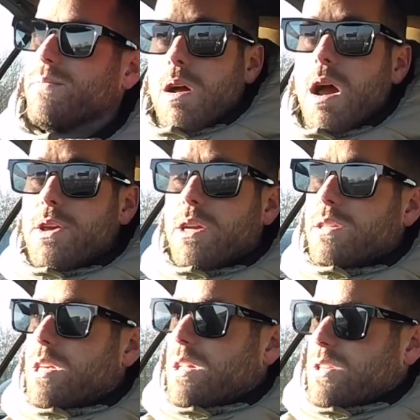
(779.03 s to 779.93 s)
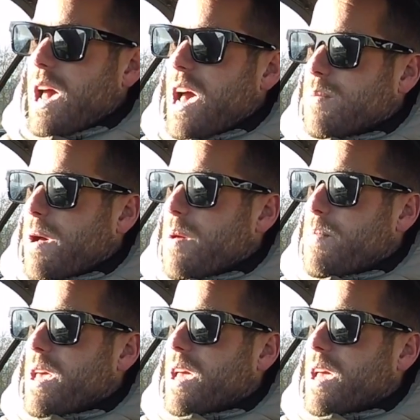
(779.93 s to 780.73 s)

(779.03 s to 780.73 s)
Other concerns I had about it being a